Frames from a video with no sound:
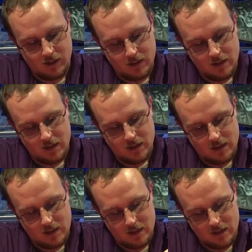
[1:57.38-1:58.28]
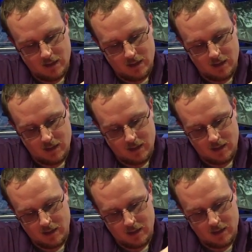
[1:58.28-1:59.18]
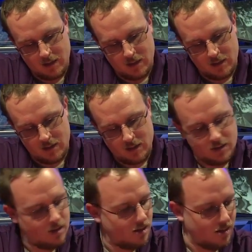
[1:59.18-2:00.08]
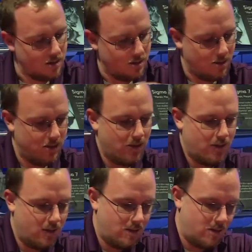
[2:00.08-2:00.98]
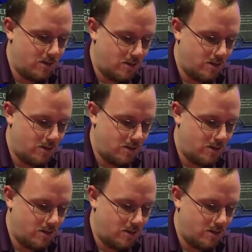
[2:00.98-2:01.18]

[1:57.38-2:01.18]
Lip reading: Nothing is said.